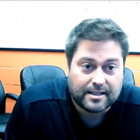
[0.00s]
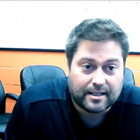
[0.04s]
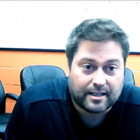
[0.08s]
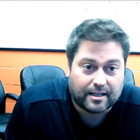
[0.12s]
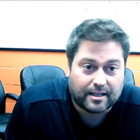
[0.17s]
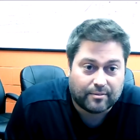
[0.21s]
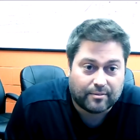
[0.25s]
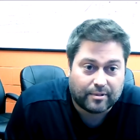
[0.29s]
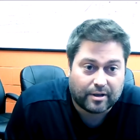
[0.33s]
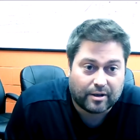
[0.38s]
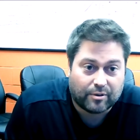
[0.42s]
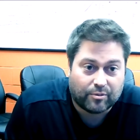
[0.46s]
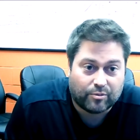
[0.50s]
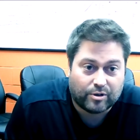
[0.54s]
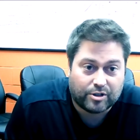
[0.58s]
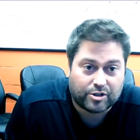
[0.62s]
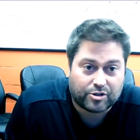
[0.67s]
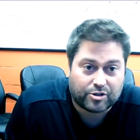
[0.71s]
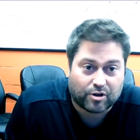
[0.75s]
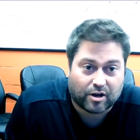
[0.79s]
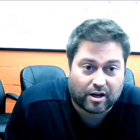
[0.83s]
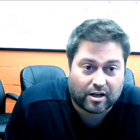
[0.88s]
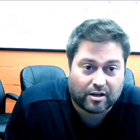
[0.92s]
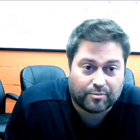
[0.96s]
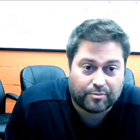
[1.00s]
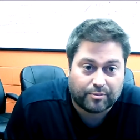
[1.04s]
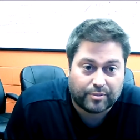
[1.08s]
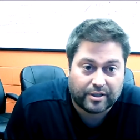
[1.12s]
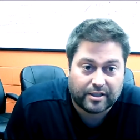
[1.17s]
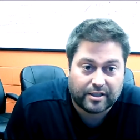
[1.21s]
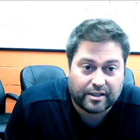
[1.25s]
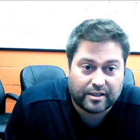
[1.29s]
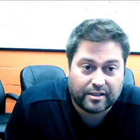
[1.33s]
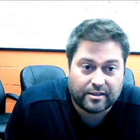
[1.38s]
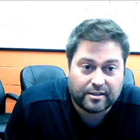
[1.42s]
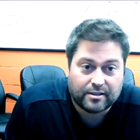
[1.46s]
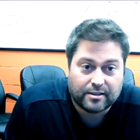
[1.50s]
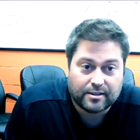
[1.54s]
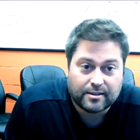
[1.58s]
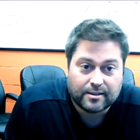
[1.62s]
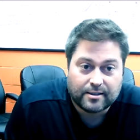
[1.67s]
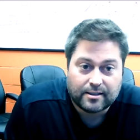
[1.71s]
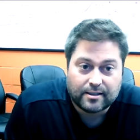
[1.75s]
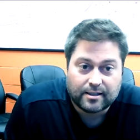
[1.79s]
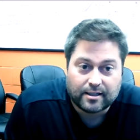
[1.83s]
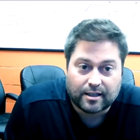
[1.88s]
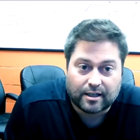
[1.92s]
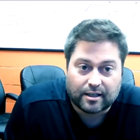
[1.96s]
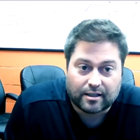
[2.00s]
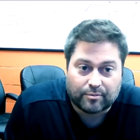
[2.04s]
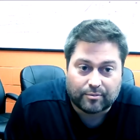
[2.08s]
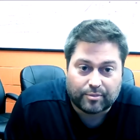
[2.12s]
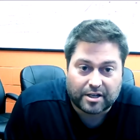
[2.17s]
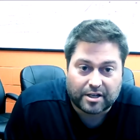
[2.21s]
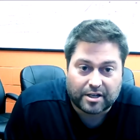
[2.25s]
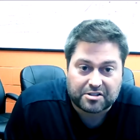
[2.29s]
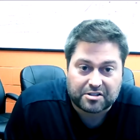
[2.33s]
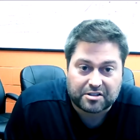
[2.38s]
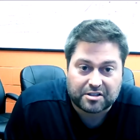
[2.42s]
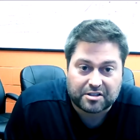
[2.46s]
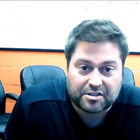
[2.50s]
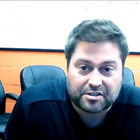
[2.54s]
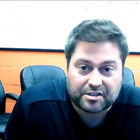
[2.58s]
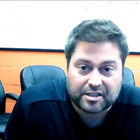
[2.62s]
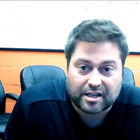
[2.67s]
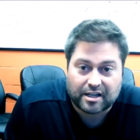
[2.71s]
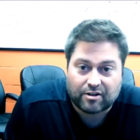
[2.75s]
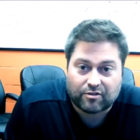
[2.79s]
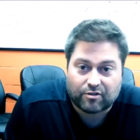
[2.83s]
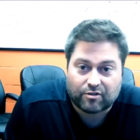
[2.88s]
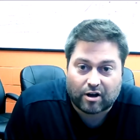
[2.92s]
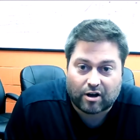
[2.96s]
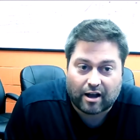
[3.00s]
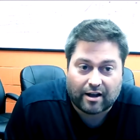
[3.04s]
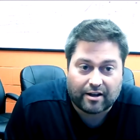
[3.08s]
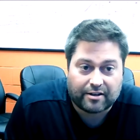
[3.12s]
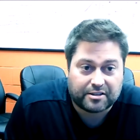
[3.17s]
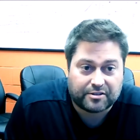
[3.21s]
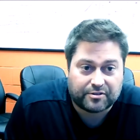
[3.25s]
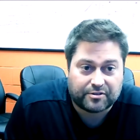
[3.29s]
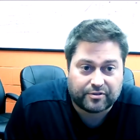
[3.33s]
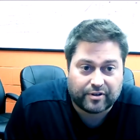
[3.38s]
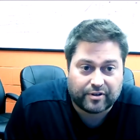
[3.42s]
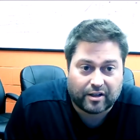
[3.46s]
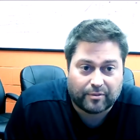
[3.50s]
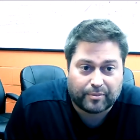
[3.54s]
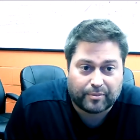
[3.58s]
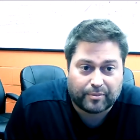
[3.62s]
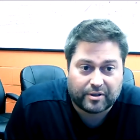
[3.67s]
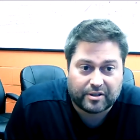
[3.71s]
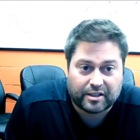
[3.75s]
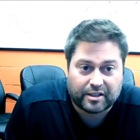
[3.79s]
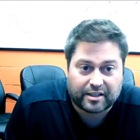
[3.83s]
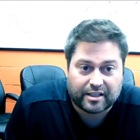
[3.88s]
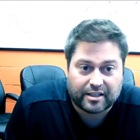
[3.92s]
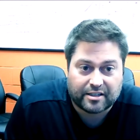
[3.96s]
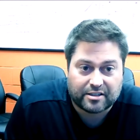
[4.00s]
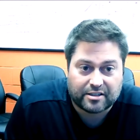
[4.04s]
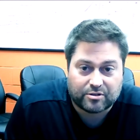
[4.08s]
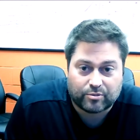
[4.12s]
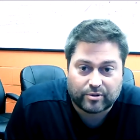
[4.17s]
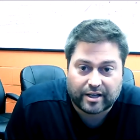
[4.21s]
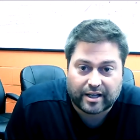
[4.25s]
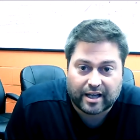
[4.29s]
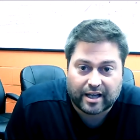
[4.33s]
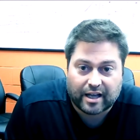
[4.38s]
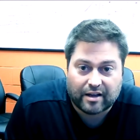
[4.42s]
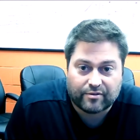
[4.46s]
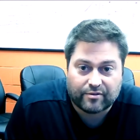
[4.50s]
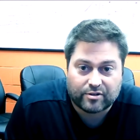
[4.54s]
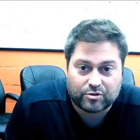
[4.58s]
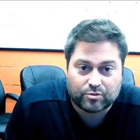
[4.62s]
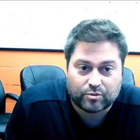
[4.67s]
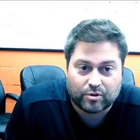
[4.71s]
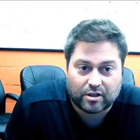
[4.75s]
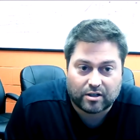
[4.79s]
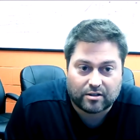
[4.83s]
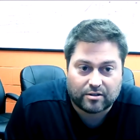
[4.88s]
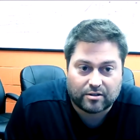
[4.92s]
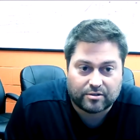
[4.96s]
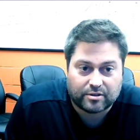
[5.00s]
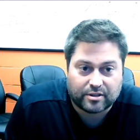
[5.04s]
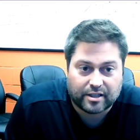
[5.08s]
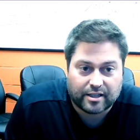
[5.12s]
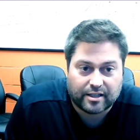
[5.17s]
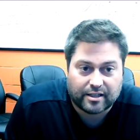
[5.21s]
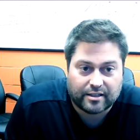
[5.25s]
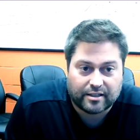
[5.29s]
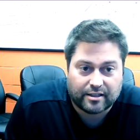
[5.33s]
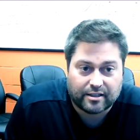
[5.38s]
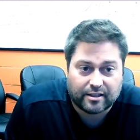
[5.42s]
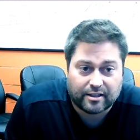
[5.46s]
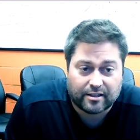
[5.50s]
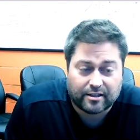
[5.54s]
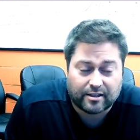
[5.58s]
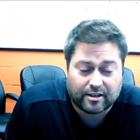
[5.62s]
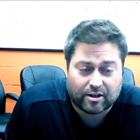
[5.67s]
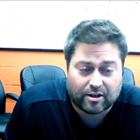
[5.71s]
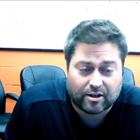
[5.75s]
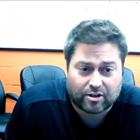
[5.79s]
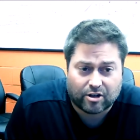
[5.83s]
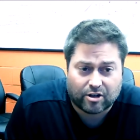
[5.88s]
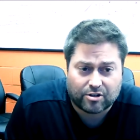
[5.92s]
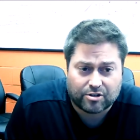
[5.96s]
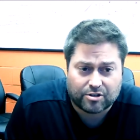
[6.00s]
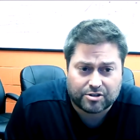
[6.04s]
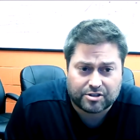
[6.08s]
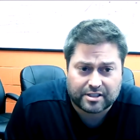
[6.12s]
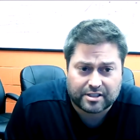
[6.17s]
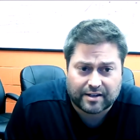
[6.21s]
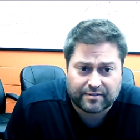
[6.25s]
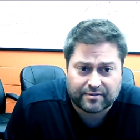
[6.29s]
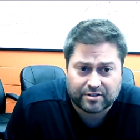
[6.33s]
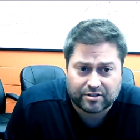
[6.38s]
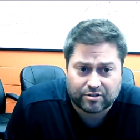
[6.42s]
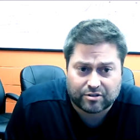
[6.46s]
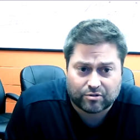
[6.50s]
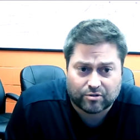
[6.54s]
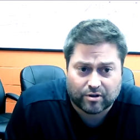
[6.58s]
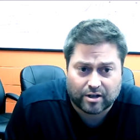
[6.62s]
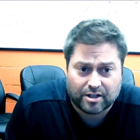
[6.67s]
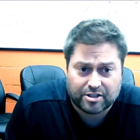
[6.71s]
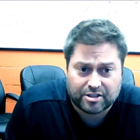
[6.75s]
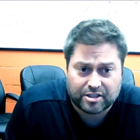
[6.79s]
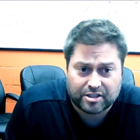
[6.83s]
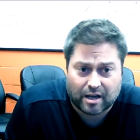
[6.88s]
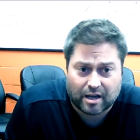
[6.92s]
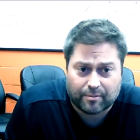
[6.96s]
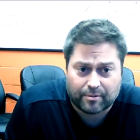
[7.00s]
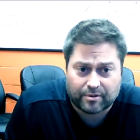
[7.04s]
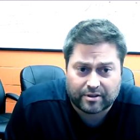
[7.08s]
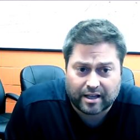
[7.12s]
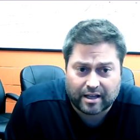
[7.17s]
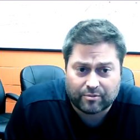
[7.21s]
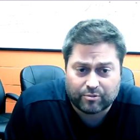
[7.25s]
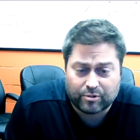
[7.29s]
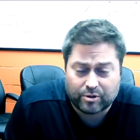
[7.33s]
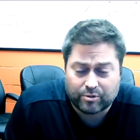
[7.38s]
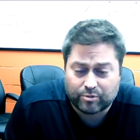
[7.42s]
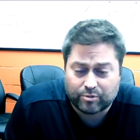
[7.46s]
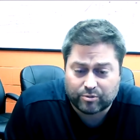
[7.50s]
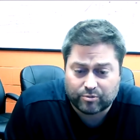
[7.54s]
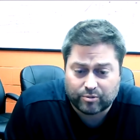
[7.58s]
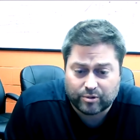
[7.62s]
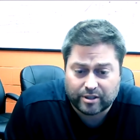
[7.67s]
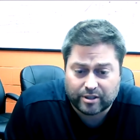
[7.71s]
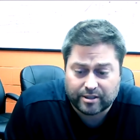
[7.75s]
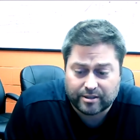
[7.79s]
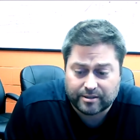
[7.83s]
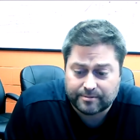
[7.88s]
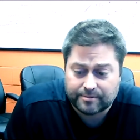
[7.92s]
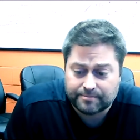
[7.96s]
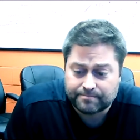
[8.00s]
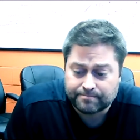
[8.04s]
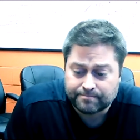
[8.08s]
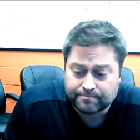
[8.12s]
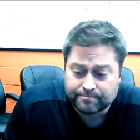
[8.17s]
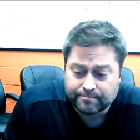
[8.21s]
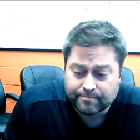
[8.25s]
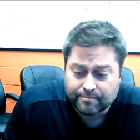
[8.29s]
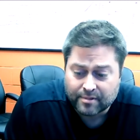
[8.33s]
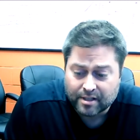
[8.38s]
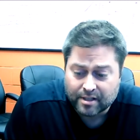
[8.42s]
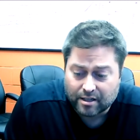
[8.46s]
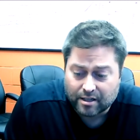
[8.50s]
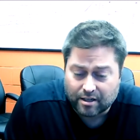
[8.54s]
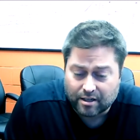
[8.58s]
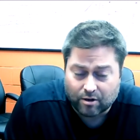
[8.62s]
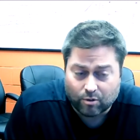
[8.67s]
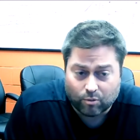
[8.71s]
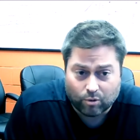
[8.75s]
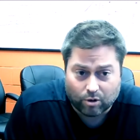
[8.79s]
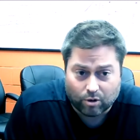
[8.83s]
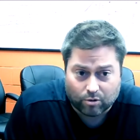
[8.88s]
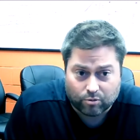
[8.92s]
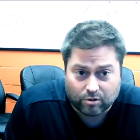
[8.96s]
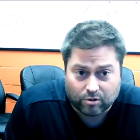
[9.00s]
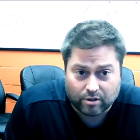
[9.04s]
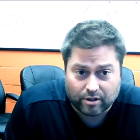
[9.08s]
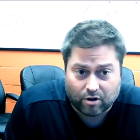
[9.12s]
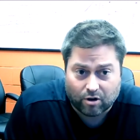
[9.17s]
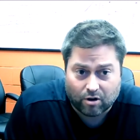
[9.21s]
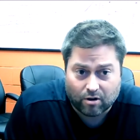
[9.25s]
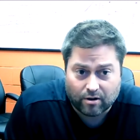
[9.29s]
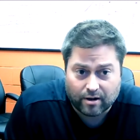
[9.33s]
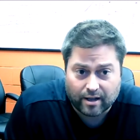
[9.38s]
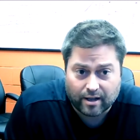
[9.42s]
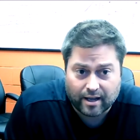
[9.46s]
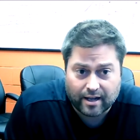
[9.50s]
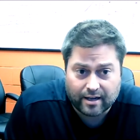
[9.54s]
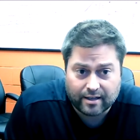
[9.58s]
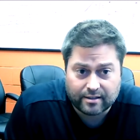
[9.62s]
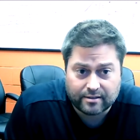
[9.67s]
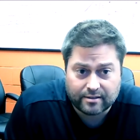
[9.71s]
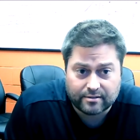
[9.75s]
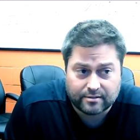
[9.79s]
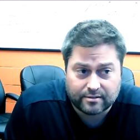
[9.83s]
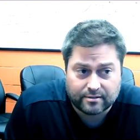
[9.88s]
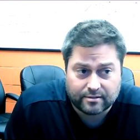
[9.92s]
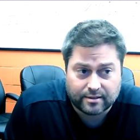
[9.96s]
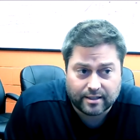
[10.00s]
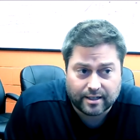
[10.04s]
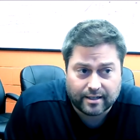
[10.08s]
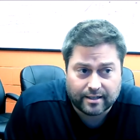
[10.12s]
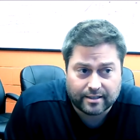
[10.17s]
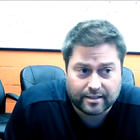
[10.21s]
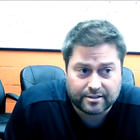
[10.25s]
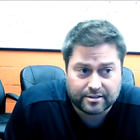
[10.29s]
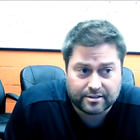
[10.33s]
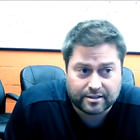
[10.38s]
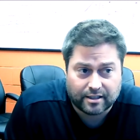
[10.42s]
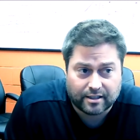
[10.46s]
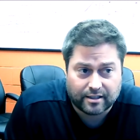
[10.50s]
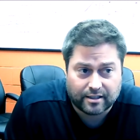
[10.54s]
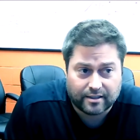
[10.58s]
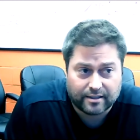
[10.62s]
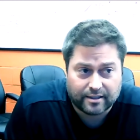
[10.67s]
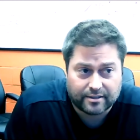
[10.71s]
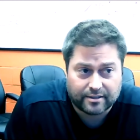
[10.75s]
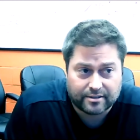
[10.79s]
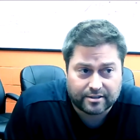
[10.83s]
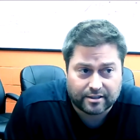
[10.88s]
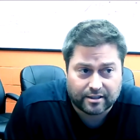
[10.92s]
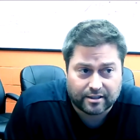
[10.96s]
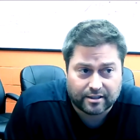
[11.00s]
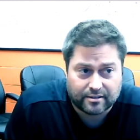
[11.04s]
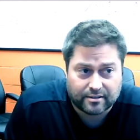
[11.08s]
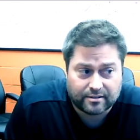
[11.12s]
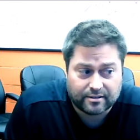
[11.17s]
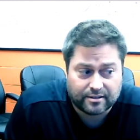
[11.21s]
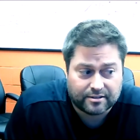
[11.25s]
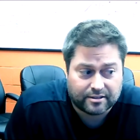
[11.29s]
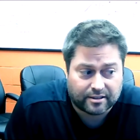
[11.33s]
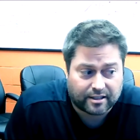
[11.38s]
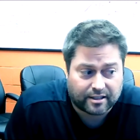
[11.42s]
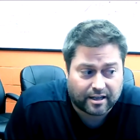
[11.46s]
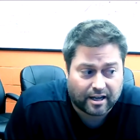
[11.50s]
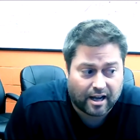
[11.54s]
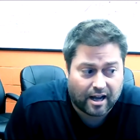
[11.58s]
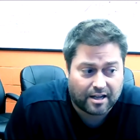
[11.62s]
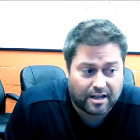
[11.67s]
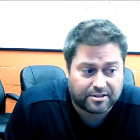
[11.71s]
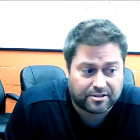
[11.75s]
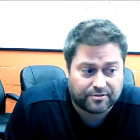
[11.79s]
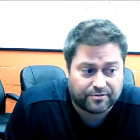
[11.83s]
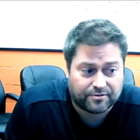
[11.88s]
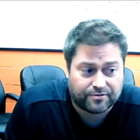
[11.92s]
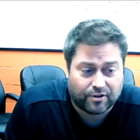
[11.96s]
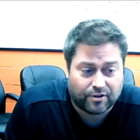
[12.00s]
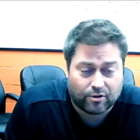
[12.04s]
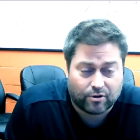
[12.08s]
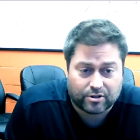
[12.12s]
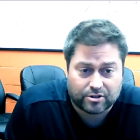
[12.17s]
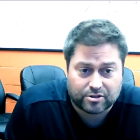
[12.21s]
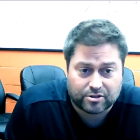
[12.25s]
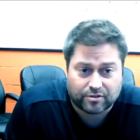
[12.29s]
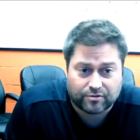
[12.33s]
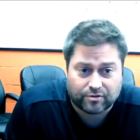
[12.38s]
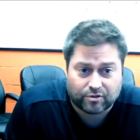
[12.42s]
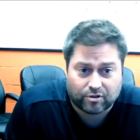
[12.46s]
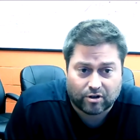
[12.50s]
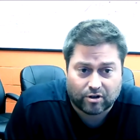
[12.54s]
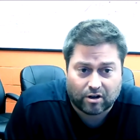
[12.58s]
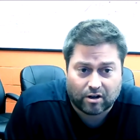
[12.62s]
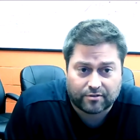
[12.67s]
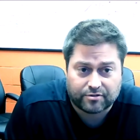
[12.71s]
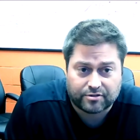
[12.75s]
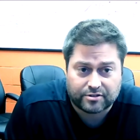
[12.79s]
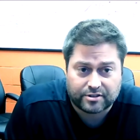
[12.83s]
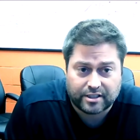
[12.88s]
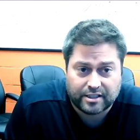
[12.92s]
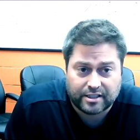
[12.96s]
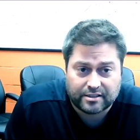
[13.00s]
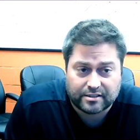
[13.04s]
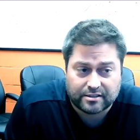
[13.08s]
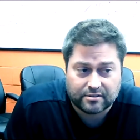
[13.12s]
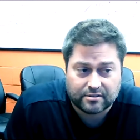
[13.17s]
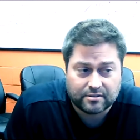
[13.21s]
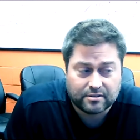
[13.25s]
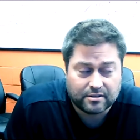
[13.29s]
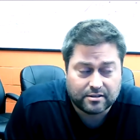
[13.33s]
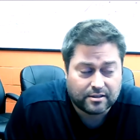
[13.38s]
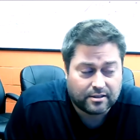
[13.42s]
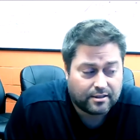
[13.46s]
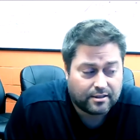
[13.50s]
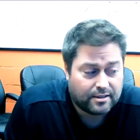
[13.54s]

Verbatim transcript: and we try to be the best in the state of Ohio, developing the kids that we have as well. And our coaching staff does a great job of that. We you know, work really hard at it, and it's a constant focus of our off season.